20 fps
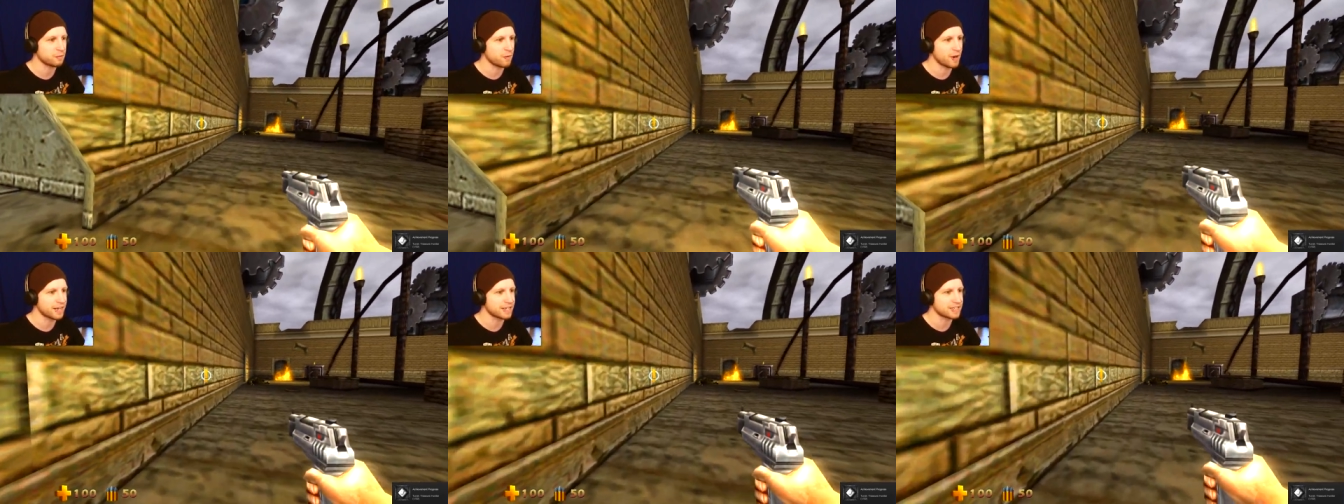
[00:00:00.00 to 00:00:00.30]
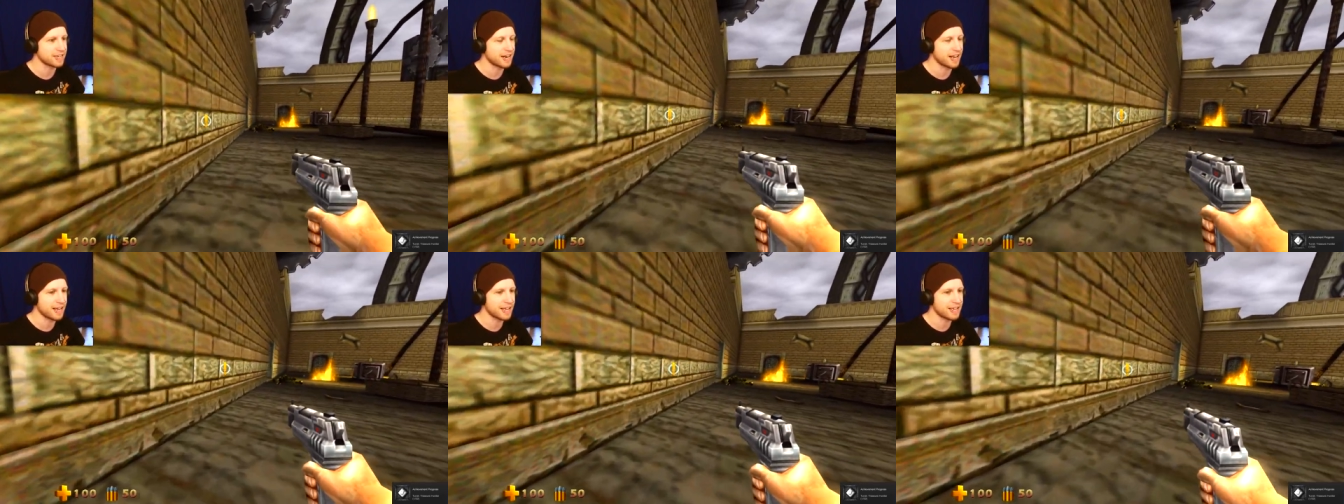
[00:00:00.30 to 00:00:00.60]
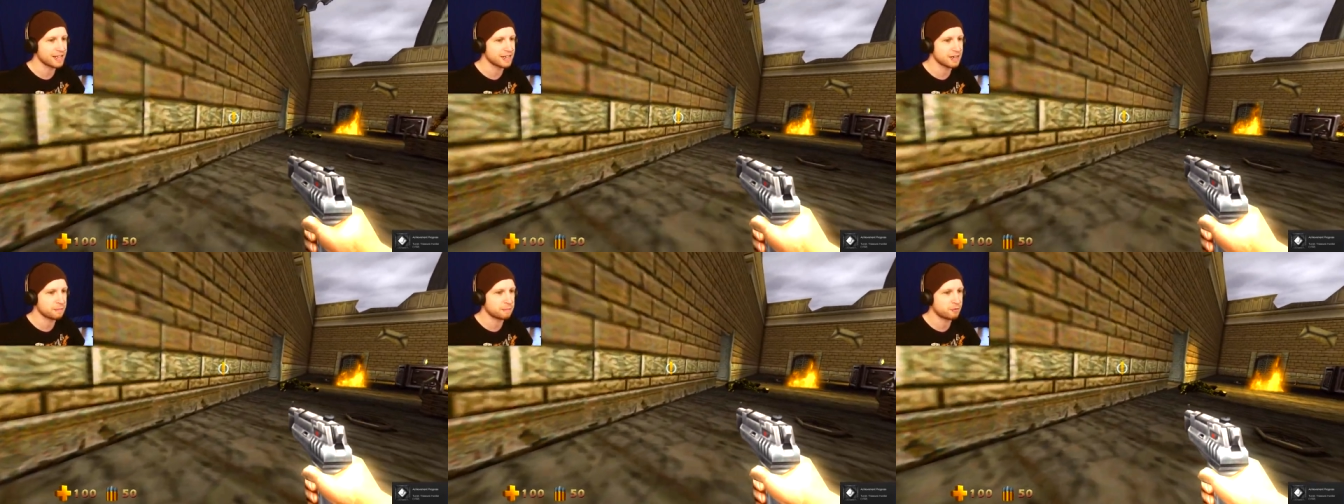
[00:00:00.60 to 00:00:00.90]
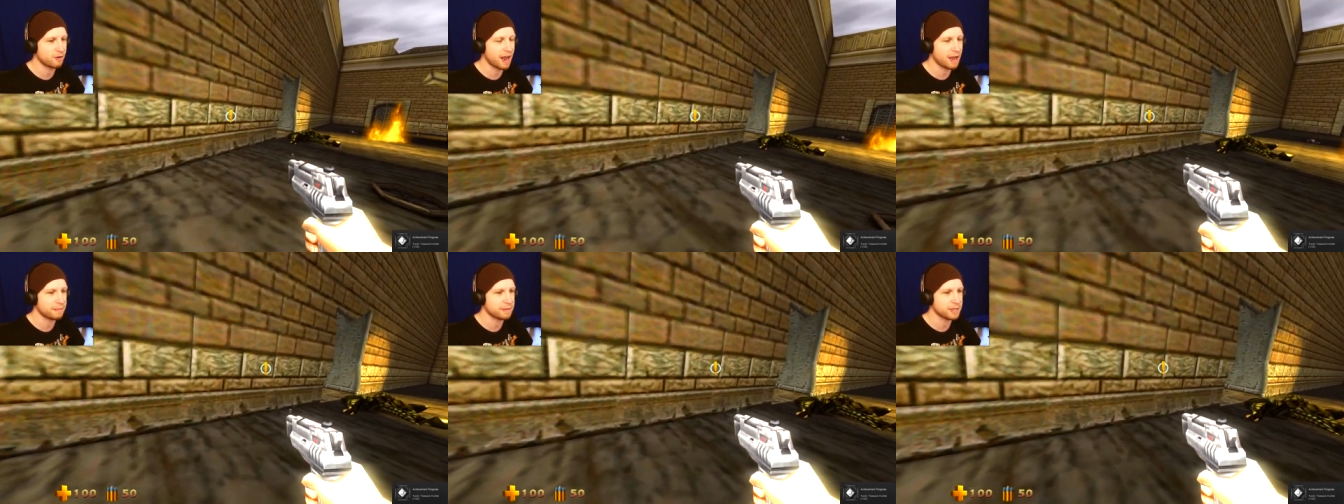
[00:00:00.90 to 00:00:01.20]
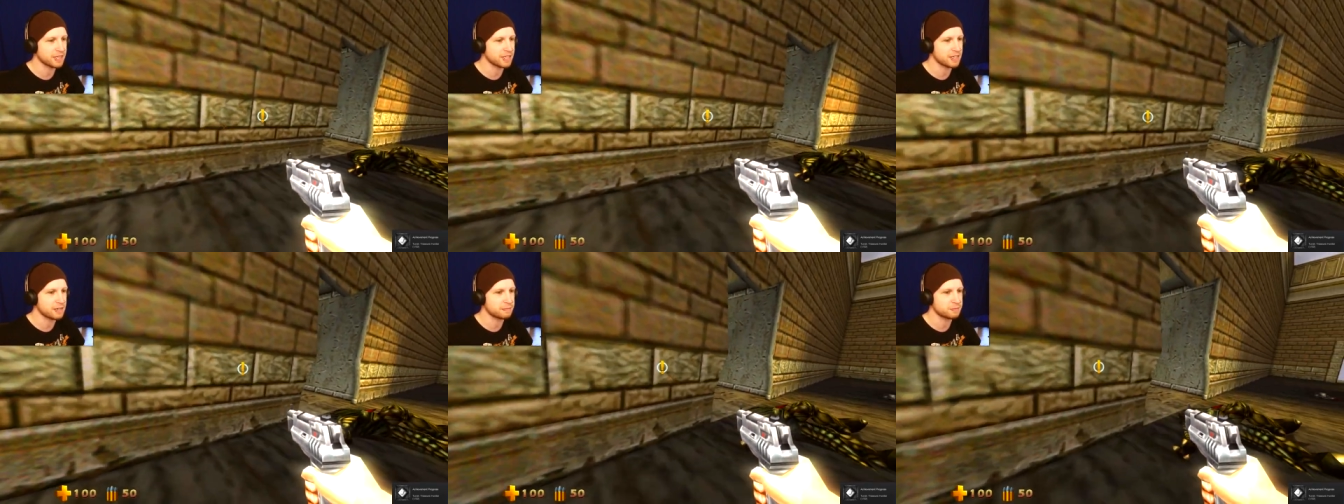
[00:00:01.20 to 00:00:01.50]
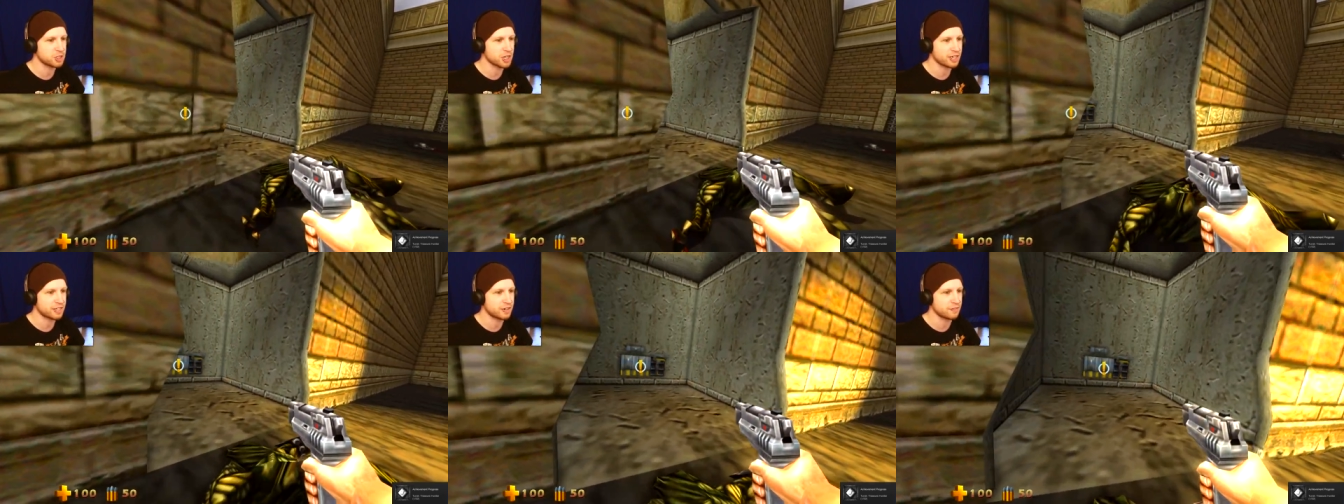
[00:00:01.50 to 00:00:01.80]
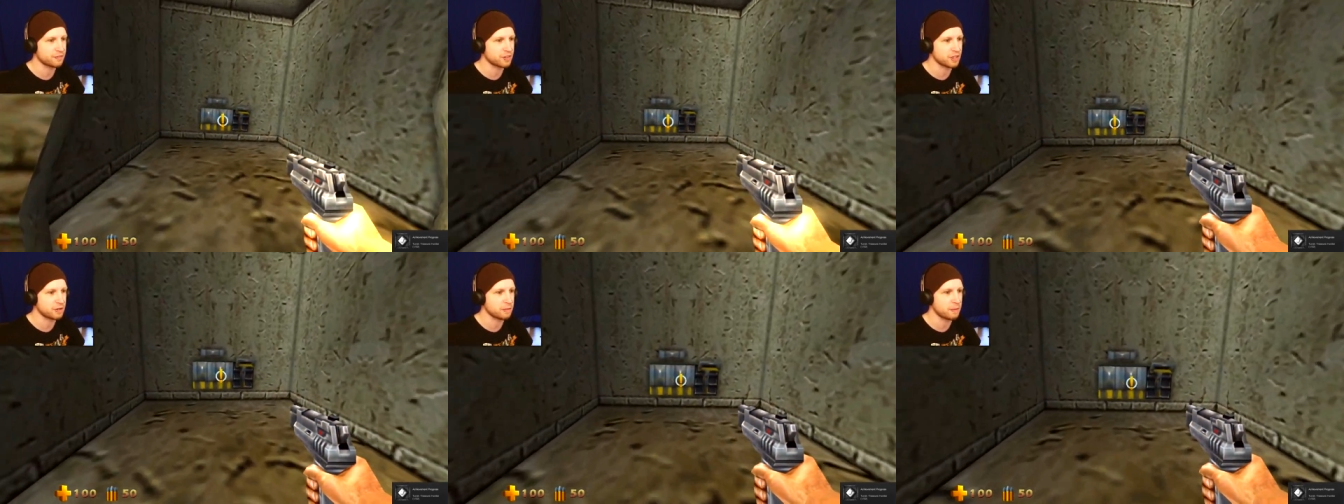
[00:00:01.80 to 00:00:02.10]
wait, did I end up grabbing the
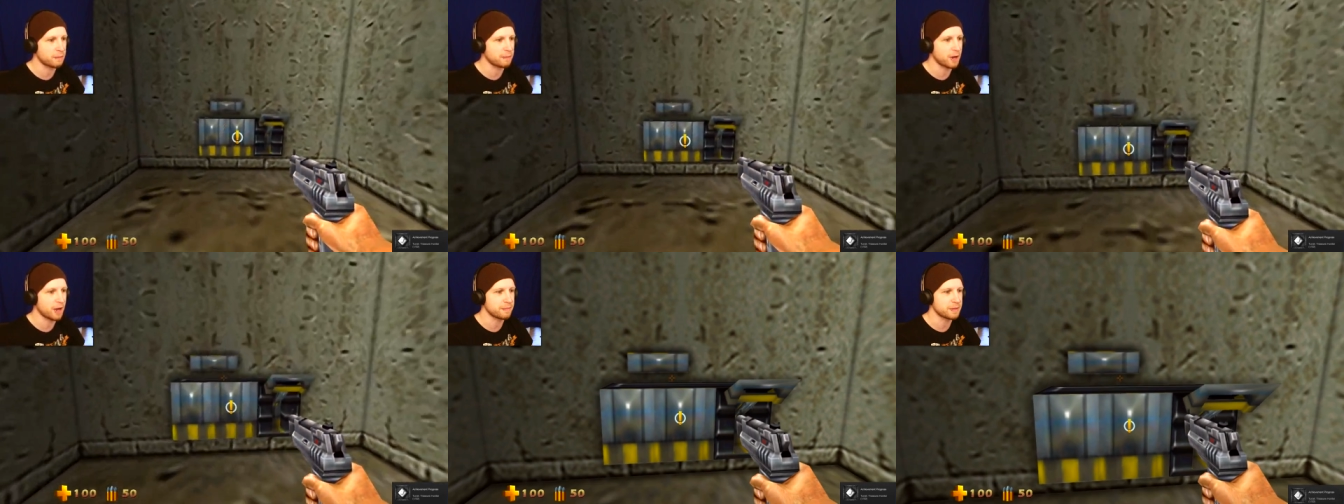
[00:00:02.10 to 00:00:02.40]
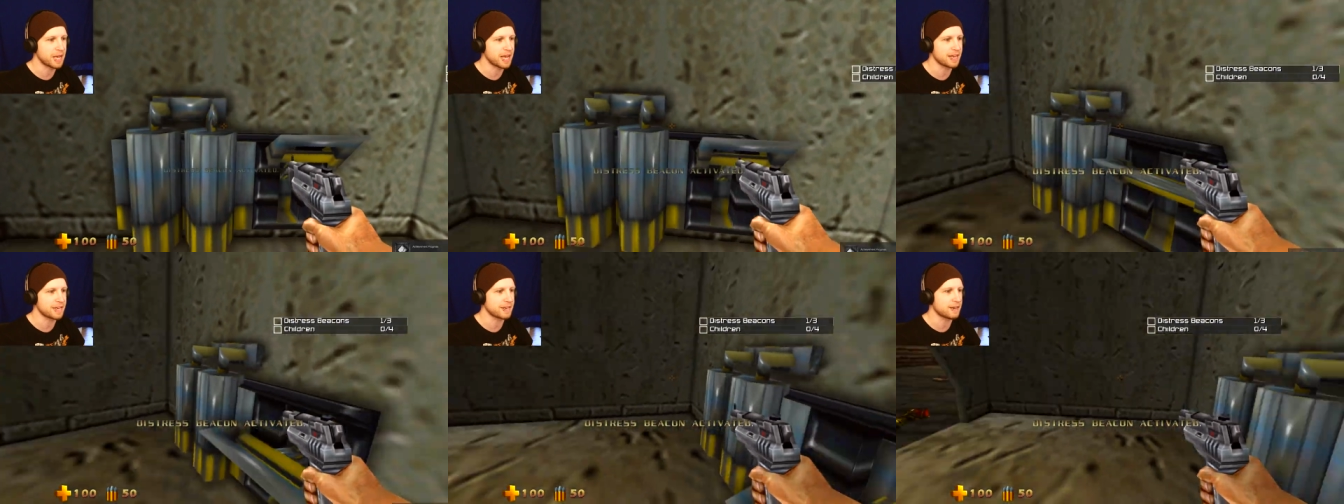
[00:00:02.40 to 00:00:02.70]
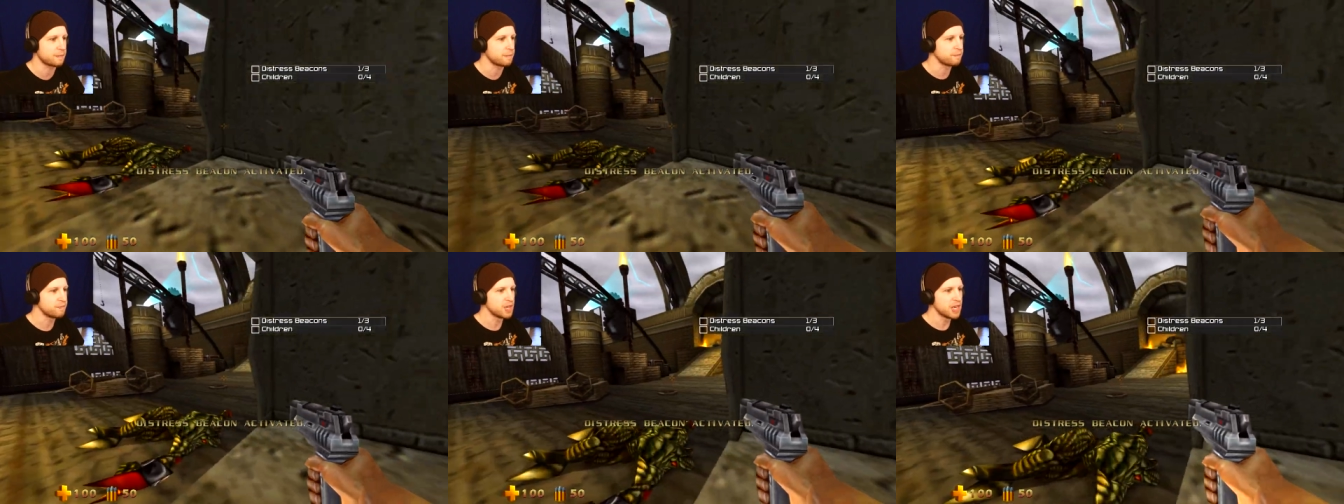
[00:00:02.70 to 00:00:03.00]
objective thing, well, Bob, yeah, I did.